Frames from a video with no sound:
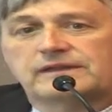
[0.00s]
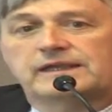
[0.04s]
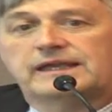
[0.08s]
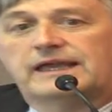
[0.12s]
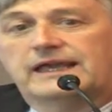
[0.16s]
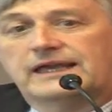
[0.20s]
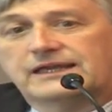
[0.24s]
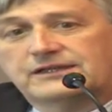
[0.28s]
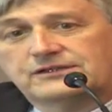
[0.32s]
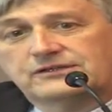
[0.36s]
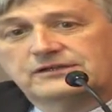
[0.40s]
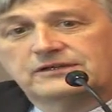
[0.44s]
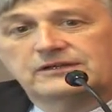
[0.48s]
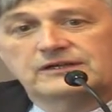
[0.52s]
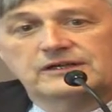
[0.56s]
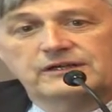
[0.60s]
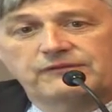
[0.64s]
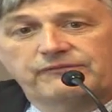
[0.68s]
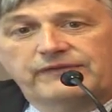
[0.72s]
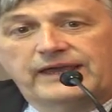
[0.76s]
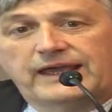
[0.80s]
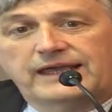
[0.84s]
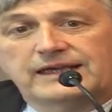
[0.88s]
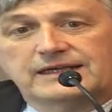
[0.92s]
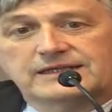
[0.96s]
the anterior
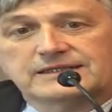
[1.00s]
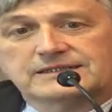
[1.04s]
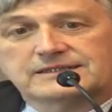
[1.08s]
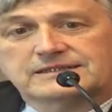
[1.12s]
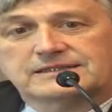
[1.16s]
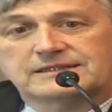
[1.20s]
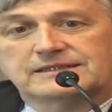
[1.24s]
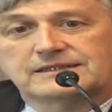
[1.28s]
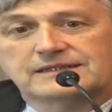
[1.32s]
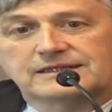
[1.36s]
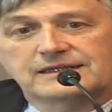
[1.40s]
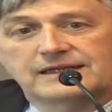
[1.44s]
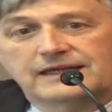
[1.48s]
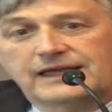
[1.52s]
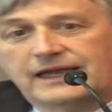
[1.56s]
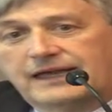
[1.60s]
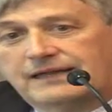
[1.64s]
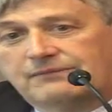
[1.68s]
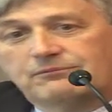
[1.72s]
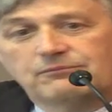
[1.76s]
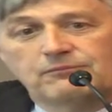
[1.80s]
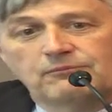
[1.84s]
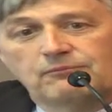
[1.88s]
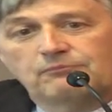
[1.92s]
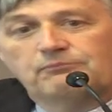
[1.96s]
vagus
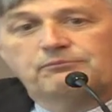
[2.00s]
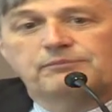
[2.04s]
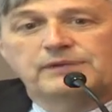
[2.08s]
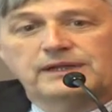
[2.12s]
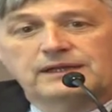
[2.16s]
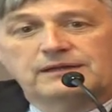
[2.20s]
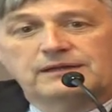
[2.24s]
and